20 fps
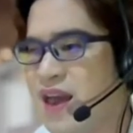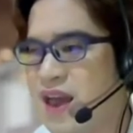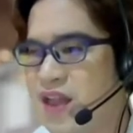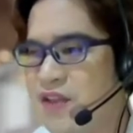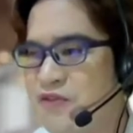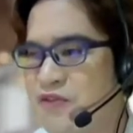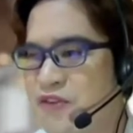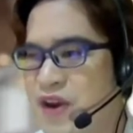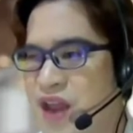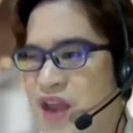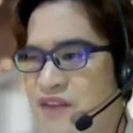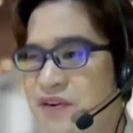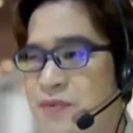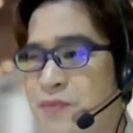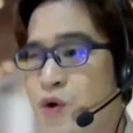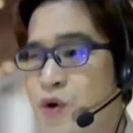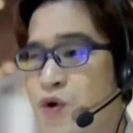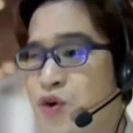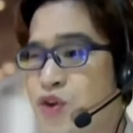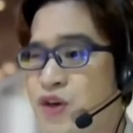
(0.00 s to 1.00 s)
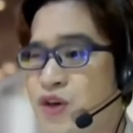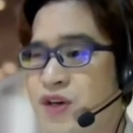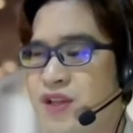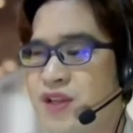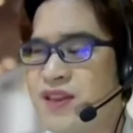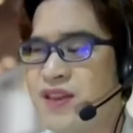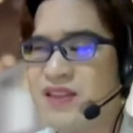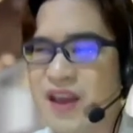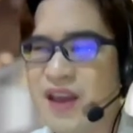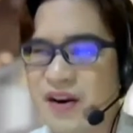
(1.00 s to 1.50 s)
And for every
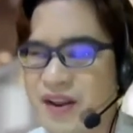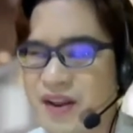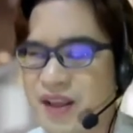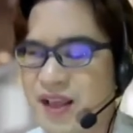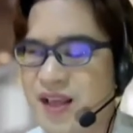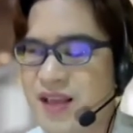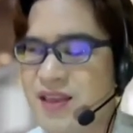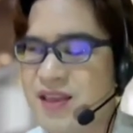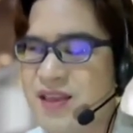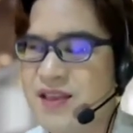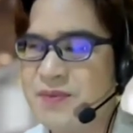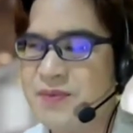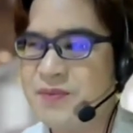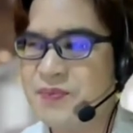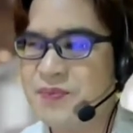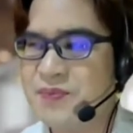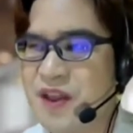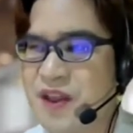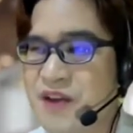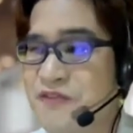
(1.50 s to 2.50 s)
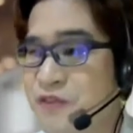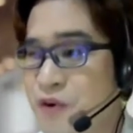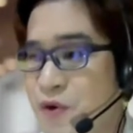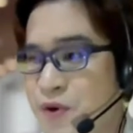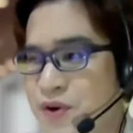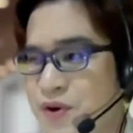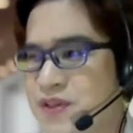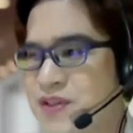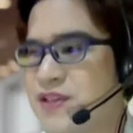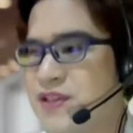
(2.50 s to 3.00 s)
motion, there is a
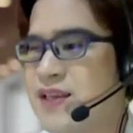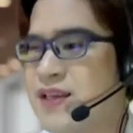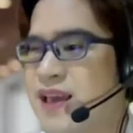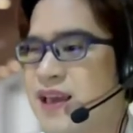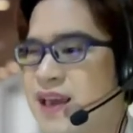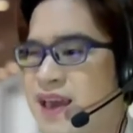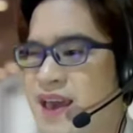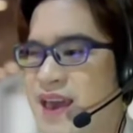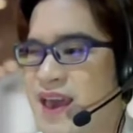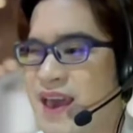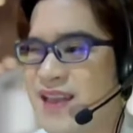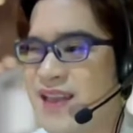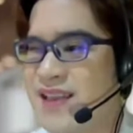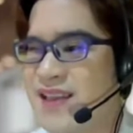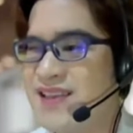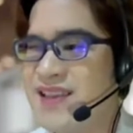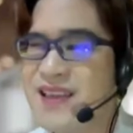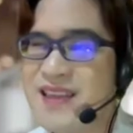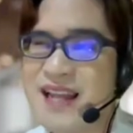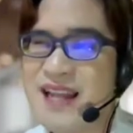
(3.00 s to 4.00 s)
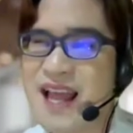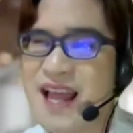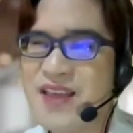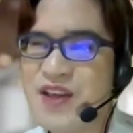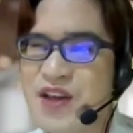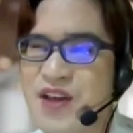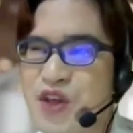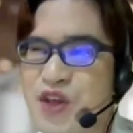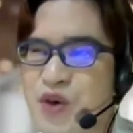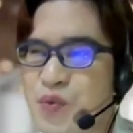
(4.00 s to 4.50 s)
force. And in this
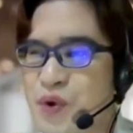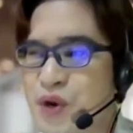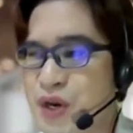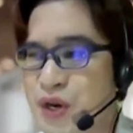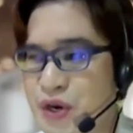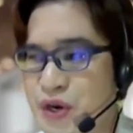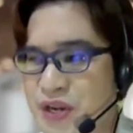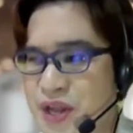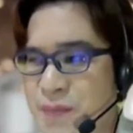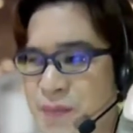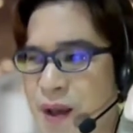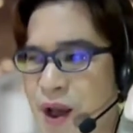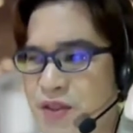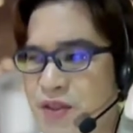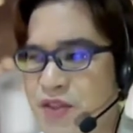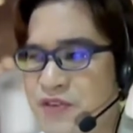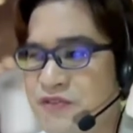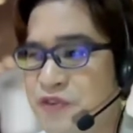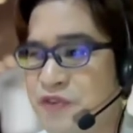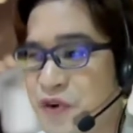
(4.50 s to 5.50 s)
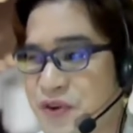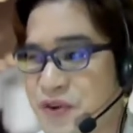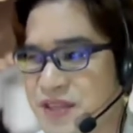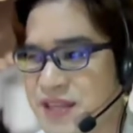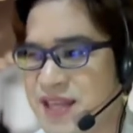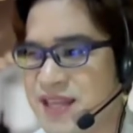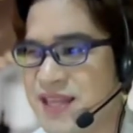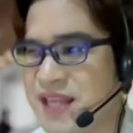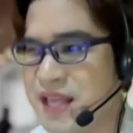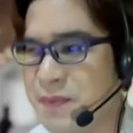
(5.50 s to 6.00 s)
lesson, you will learn about the
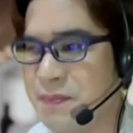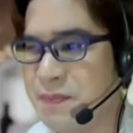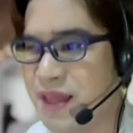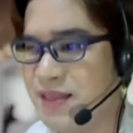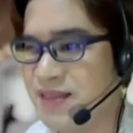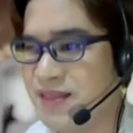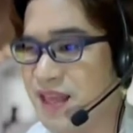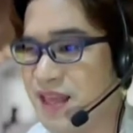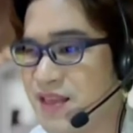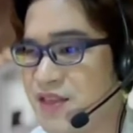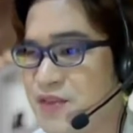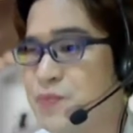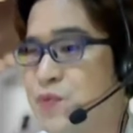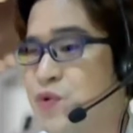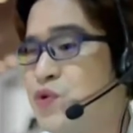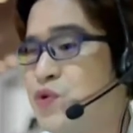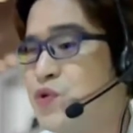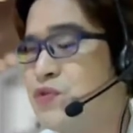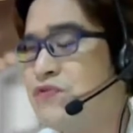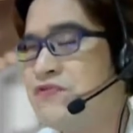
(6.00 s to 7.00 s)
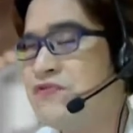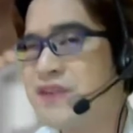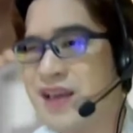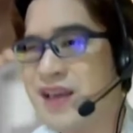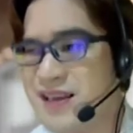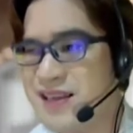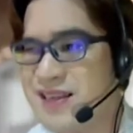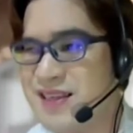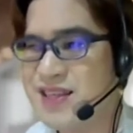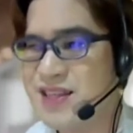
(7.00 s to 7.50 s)
forces that make things move,
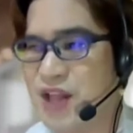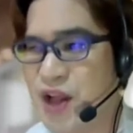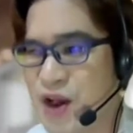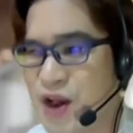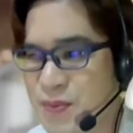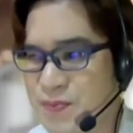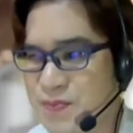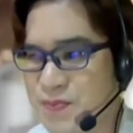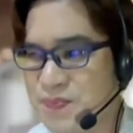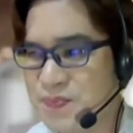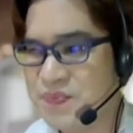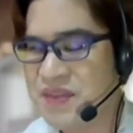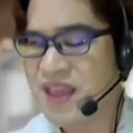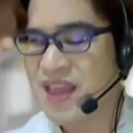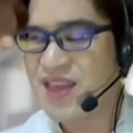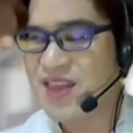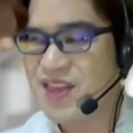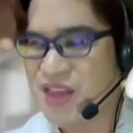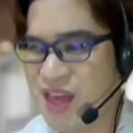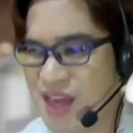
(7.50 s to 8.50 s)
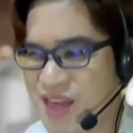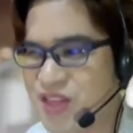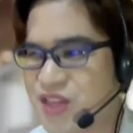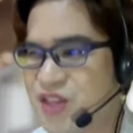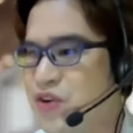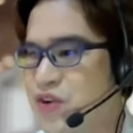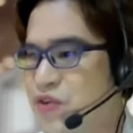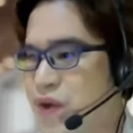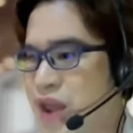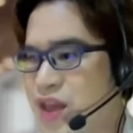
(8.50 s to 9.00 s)
stop, and change
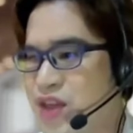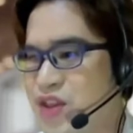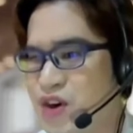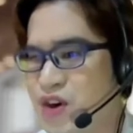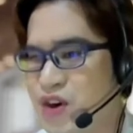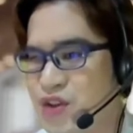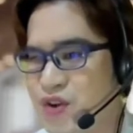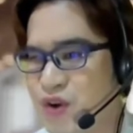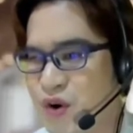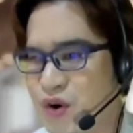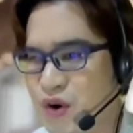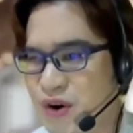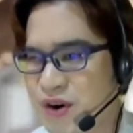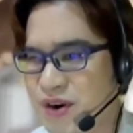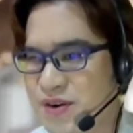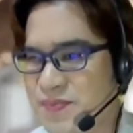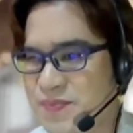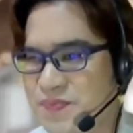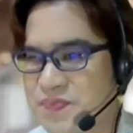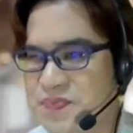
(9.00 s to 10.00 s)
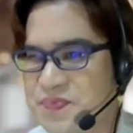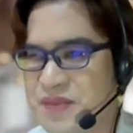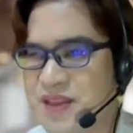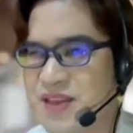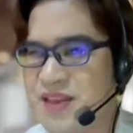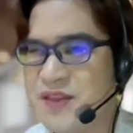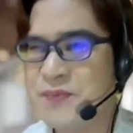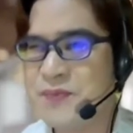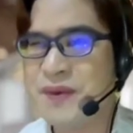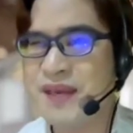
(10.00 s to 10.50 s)
direction or
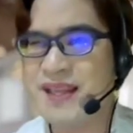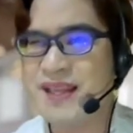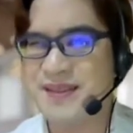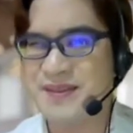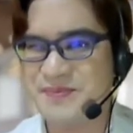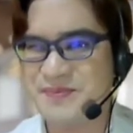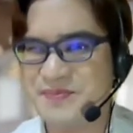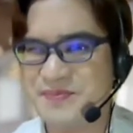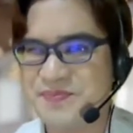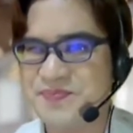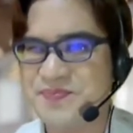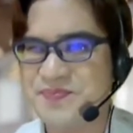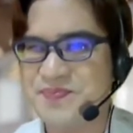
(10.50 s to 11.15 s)
speed.